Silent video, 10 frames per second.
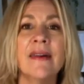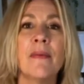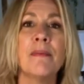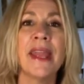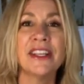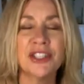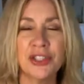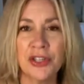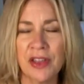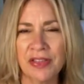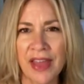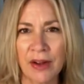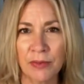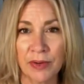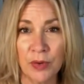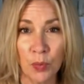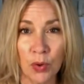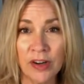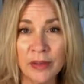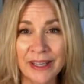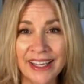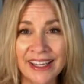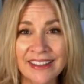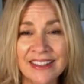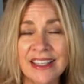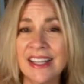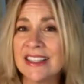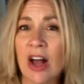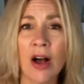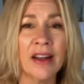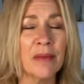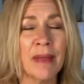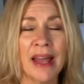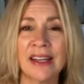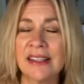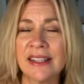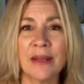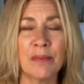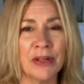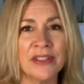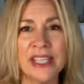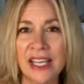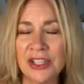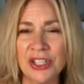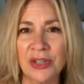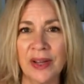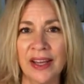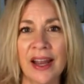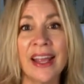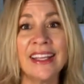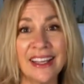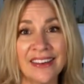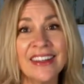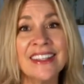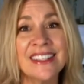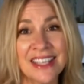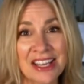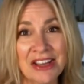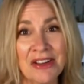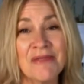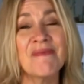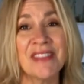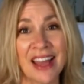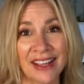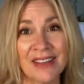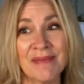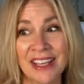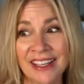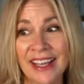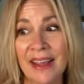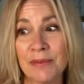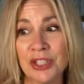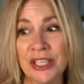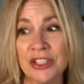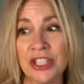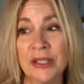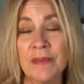Make sure that that reward piece is automatically built into it. I guarantee you that can be a game changer.